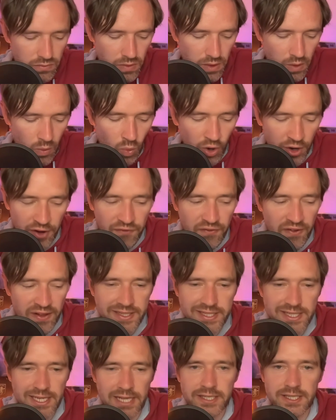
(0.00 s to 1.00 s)
What a
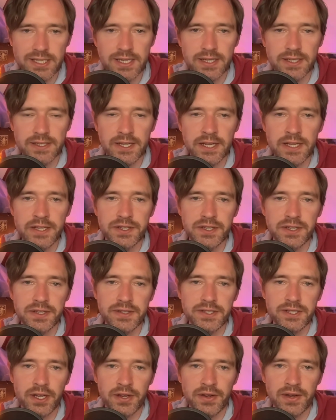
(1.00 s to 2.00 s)
fantastic season it's
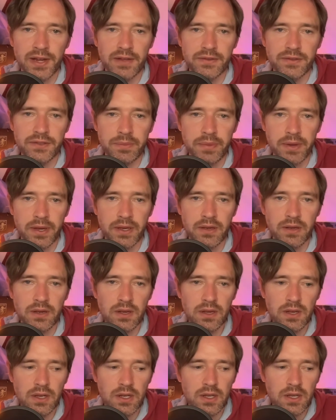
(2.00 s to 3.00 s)
turned out to be.
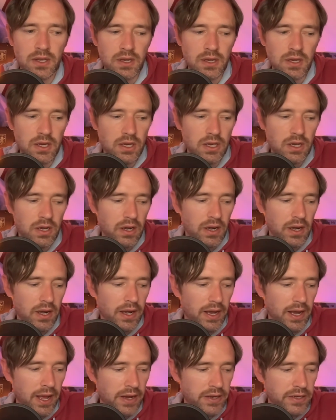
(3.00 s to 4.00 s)

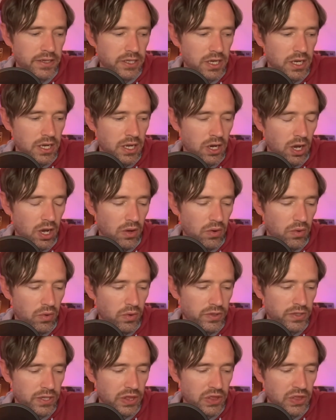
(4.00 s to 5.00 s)
And, you know,
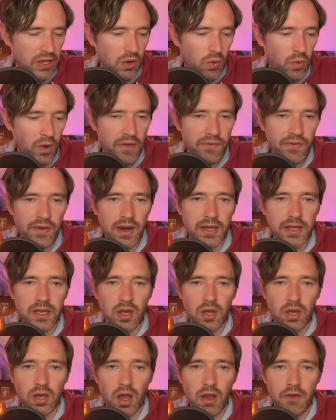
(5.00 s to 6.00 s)
to think where Villa can
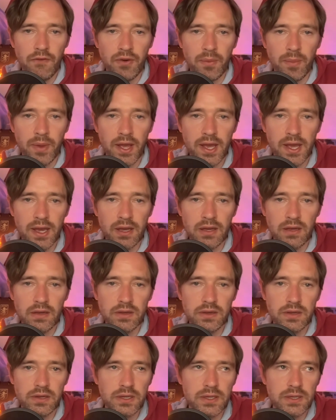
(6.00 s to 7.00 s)
go from here,
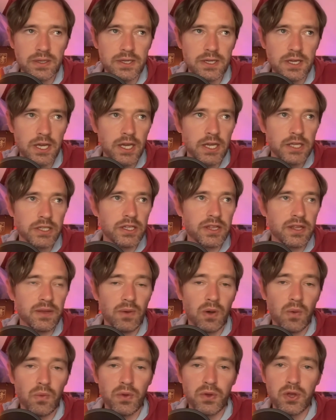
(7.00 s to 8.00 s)
to think
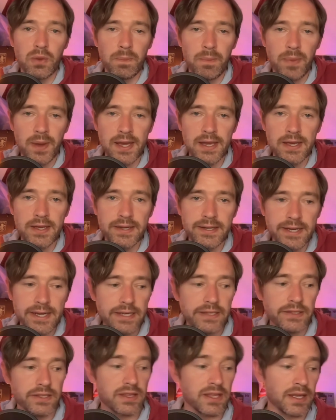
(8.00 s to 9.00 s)
what we could be,
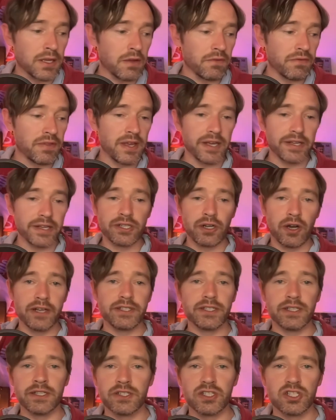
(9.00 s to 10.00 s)
to think of the
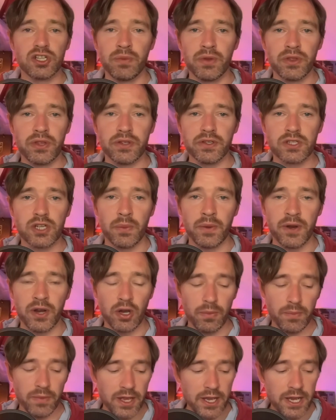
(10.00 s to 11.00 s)
exciting summer that's coming
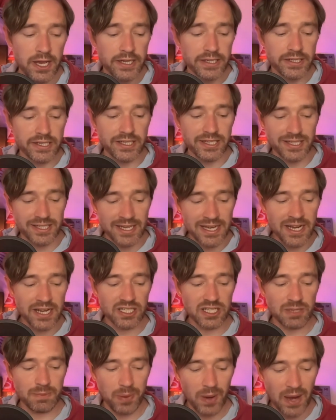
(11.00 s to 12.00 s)
up, to see us
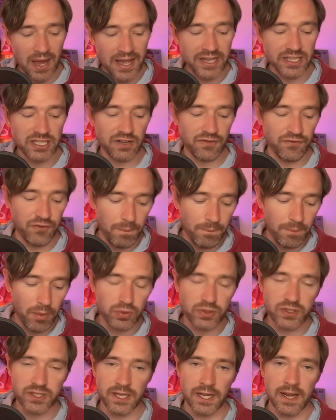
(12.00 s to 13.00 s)
play as a football
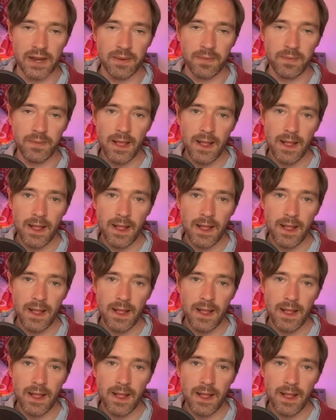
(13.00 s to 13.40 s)
team